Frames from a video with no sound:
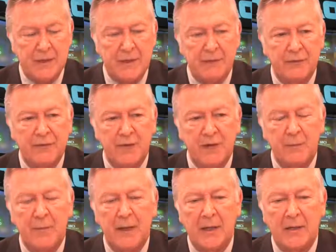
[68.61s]
In the
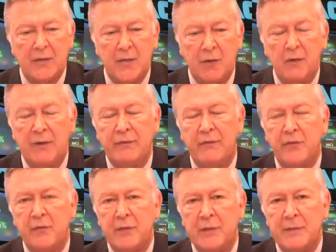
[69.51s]
Philippines, only
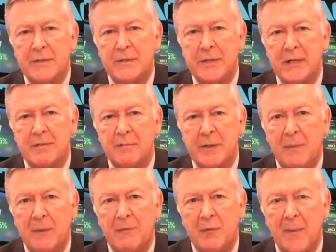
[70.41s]
40% of
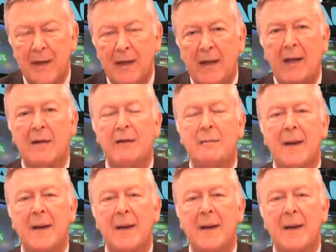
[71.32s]
people have a bank account.